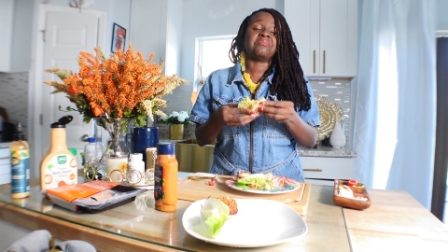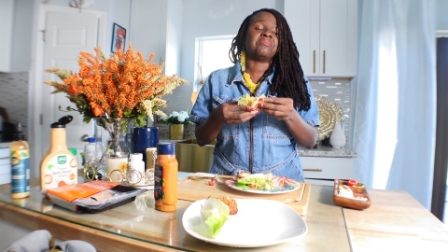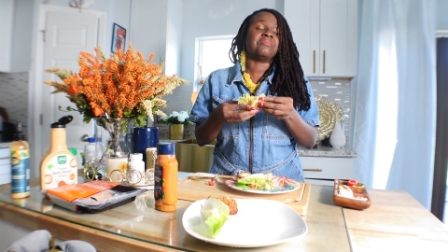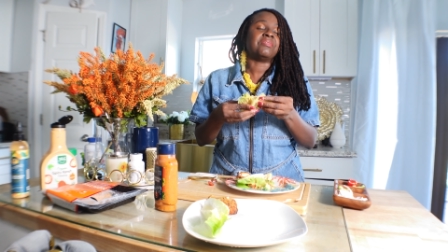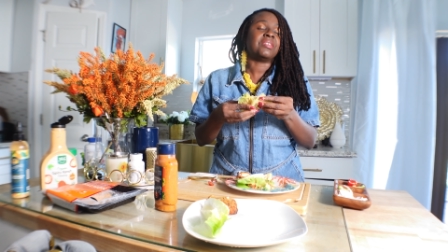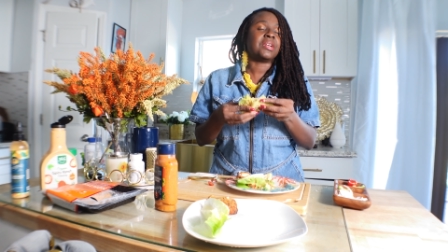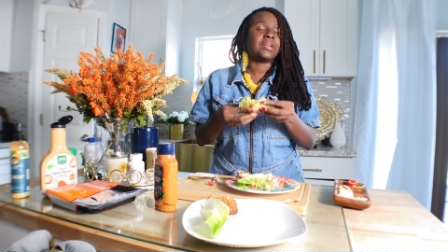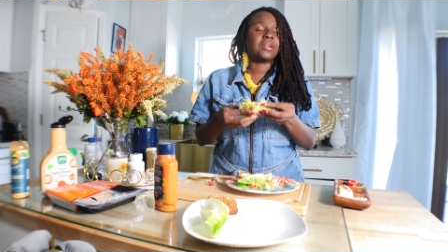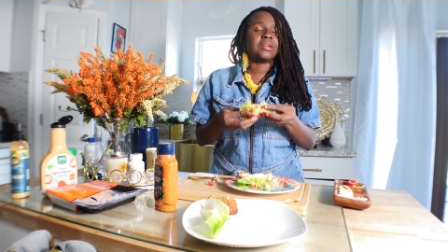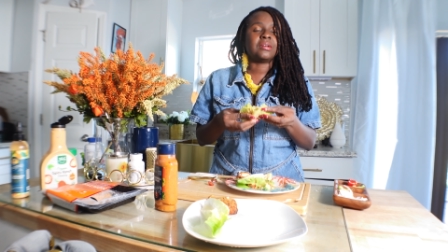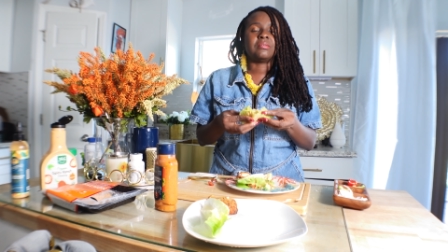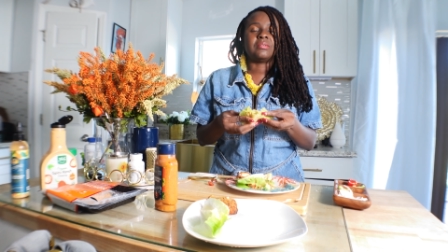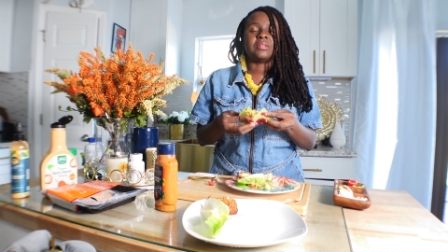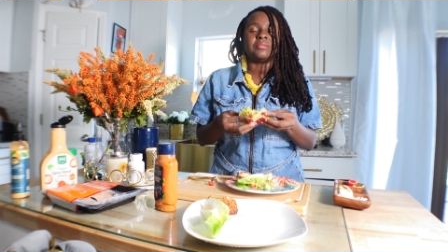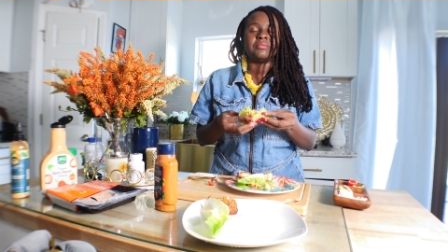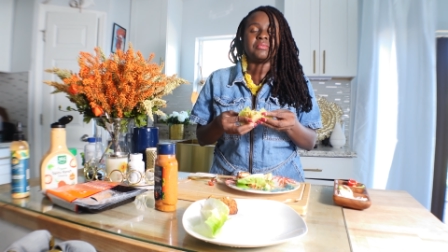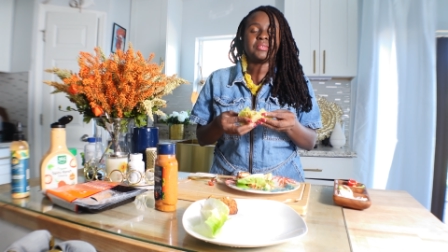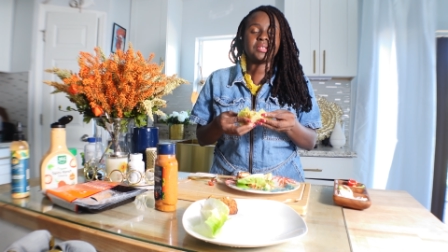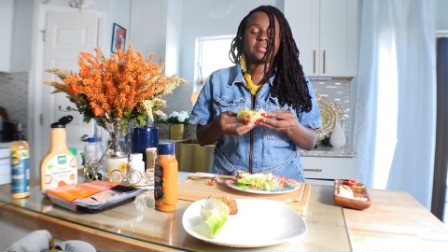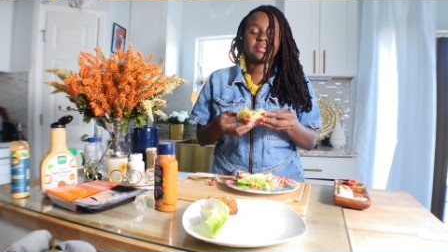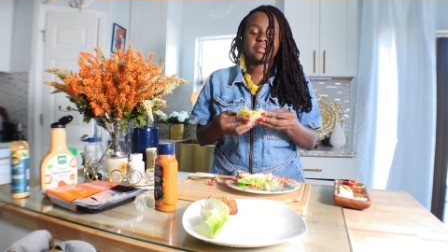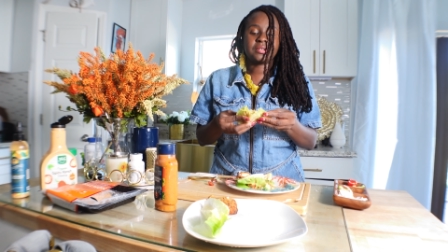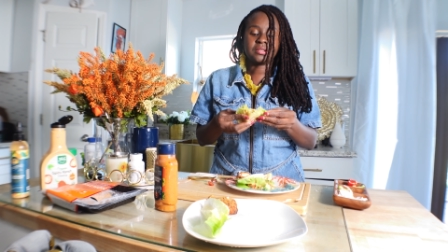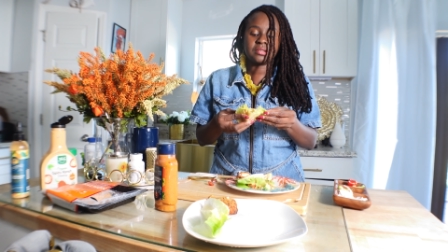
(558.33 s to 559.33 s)
very,
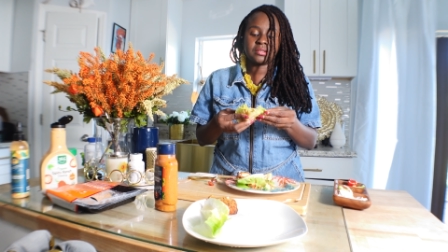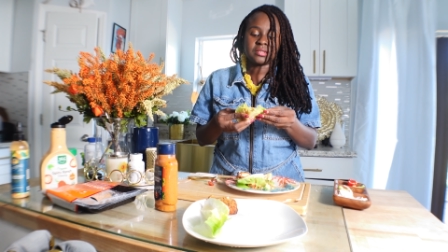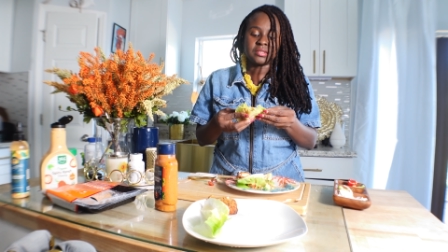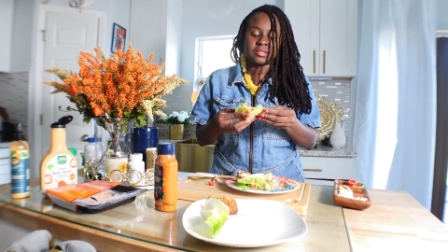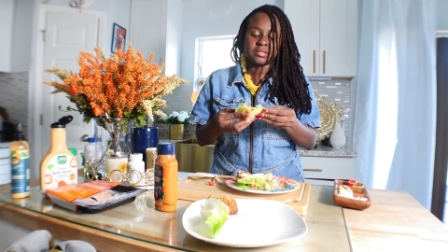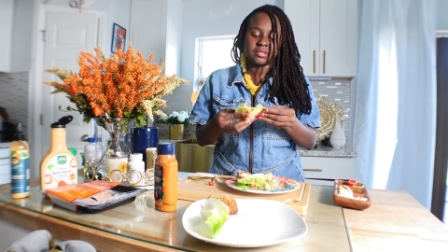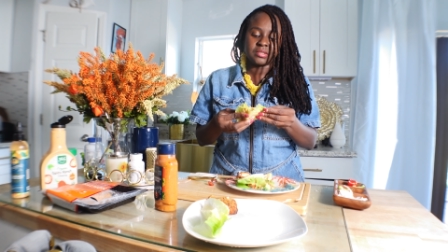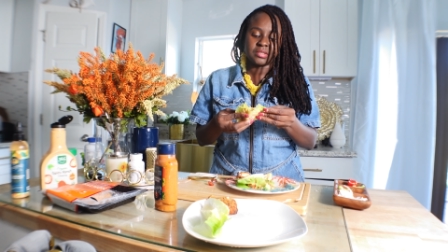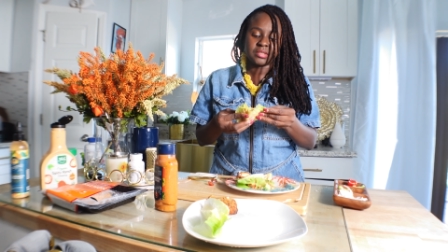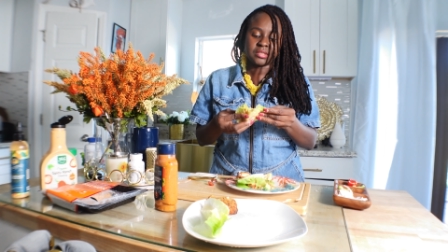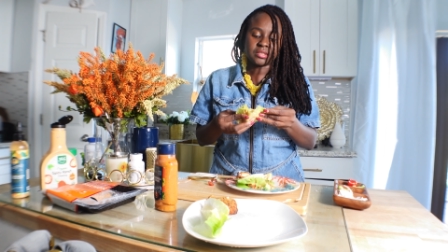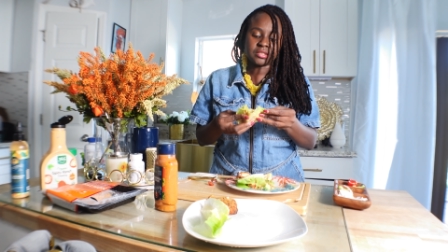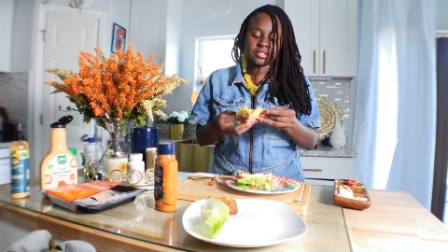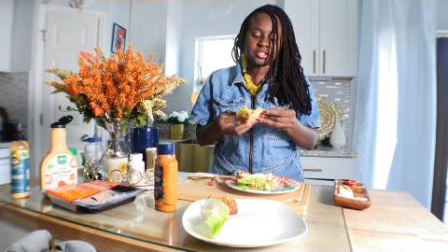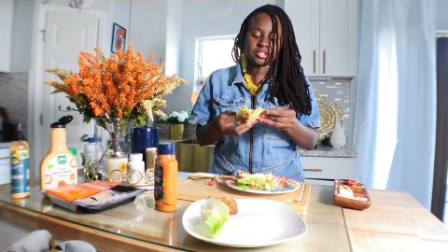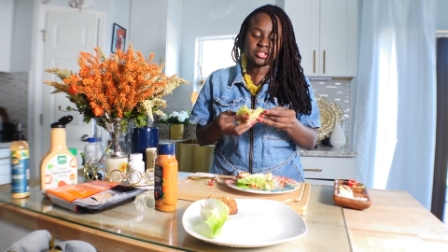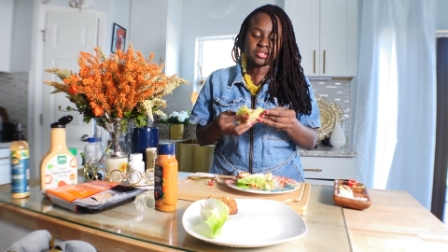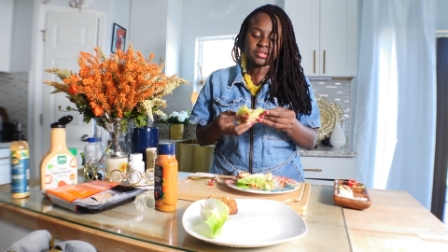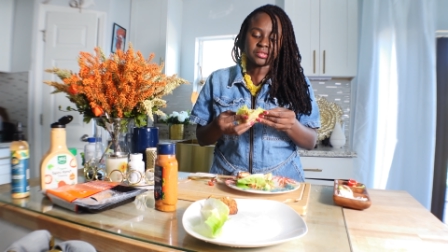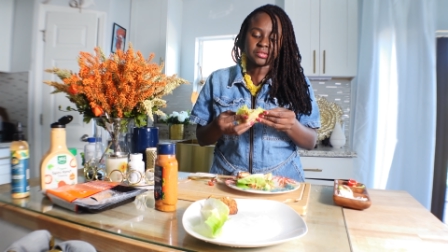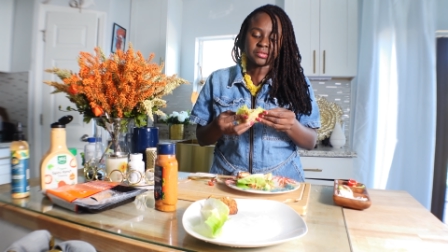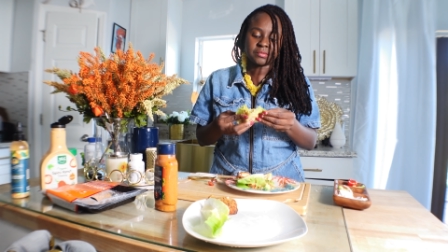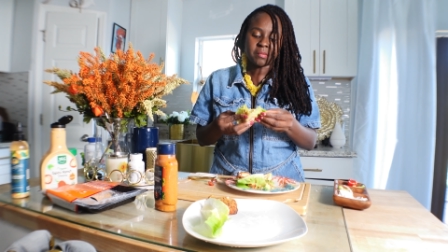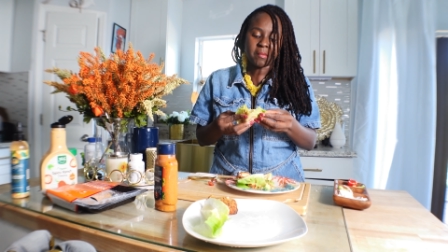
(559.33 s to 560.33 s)
very good and
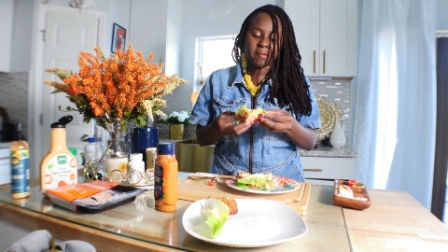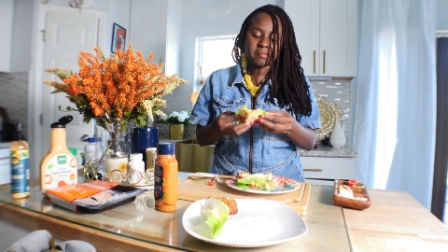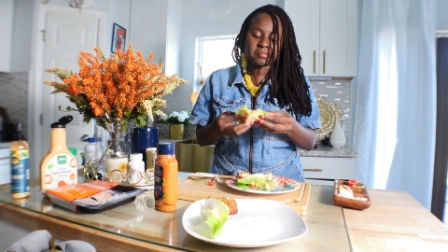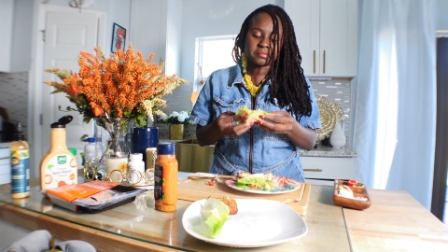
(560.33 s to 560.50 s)
delicious.